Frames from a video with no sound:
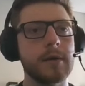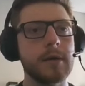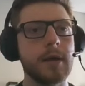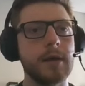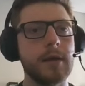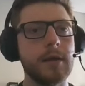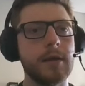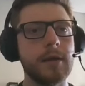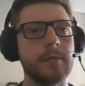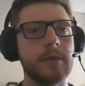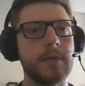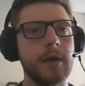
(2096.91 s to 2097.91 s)
getting the
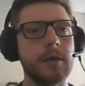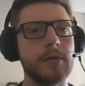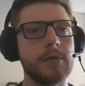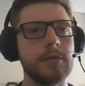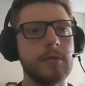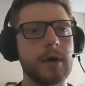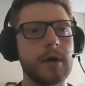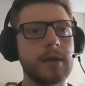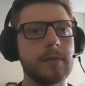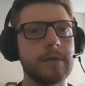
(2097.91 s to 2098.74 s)
updated to-do item